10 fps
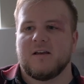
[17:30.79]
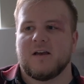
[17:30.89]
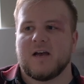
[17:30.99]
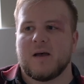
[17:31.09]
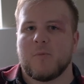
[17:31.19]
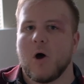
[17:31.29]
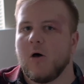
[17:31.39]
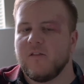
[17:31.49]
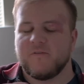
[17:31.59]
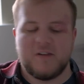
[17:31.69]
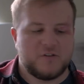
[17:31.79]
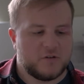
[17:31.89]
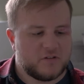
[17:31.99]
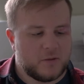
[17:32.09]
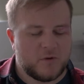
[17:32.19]
All the
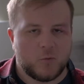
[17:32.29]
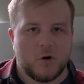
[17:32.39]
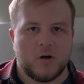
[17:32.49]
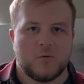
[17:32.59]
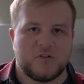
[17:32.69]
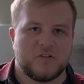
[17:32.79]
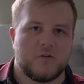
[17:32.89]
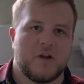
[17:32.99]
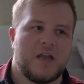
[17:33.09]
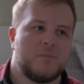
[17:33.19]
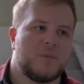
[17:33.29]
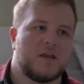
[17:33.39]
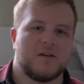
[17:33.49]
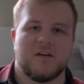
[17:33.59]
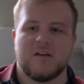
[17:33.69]
features seem to work, which is great,
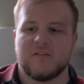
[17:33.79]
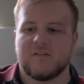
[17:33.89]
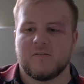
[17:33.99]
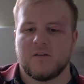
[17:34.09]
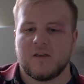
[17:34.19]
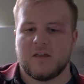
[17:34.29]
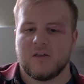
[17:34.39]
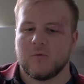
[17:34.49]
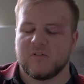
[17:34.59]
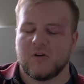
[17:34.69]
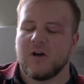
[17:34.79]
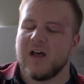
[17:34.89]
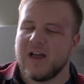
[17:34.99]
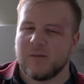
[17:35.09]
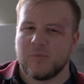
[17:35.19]
because there was a
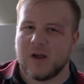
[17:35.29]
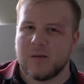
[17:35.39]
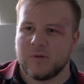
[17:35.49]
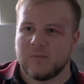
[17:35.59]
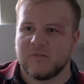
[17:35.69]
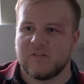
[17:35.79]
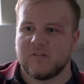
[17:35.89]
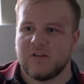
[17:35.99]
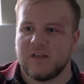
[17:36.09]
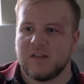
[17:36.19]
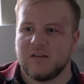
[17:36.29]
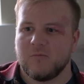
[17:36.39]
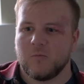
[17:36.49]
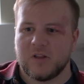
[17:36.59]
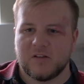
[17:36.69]
lot of problems
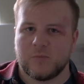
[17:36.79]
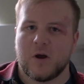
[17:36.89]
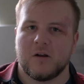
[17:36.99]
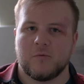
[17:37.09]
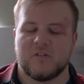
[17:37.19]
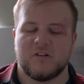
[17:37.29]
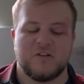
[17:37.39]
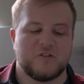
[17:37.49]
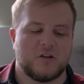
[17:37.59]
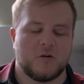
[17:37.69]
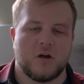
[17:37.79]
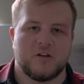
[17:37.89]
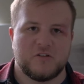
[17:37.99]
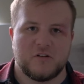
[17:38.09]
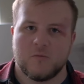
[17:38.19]
when this product was initially
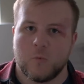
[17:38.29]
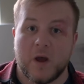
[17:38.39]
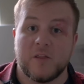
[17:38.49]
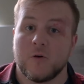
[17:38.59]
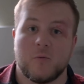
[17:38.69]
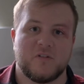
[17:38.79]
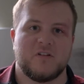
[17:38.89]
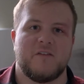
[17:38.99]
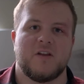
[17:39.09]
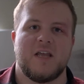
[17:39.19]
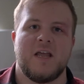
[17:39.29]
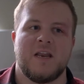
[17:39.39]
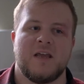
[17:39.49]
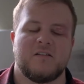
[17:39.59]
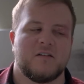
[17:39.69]
launched. Weather wasn't even in
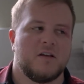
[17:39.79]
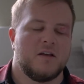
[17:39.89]
it.